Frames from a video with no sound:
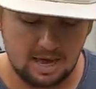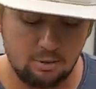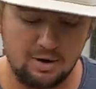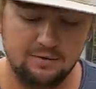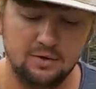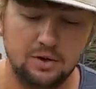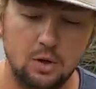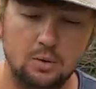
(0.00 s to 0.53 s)
And
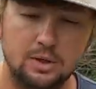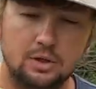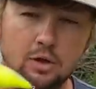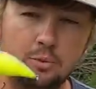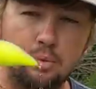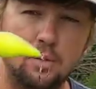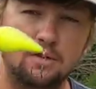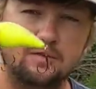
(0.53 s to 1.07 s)
whenever you're throwing a
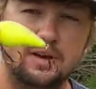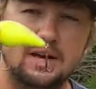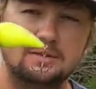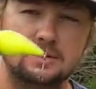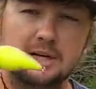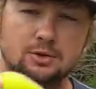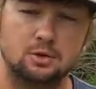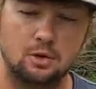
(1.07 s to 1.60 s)

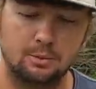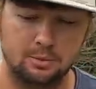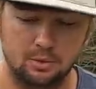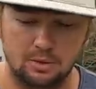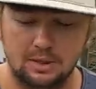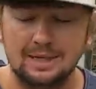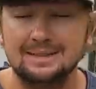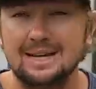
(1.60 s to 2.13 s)
2.5 style square
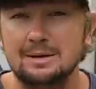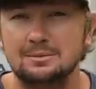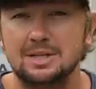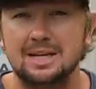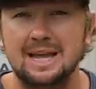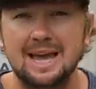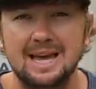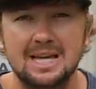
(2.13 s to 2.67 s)
bill, a lot of times
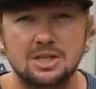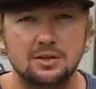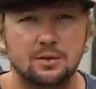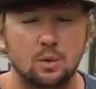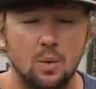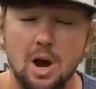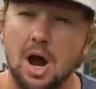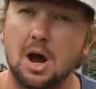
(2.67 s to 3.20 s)
the gauge of
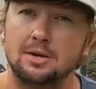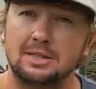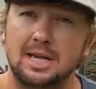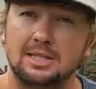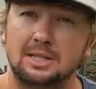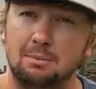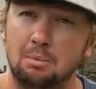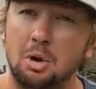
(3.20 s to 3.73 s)
the wire is
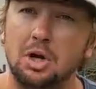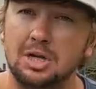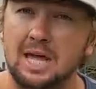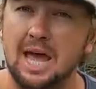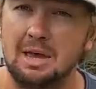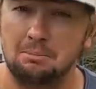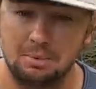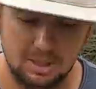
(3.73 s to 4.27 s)
actually pretty dang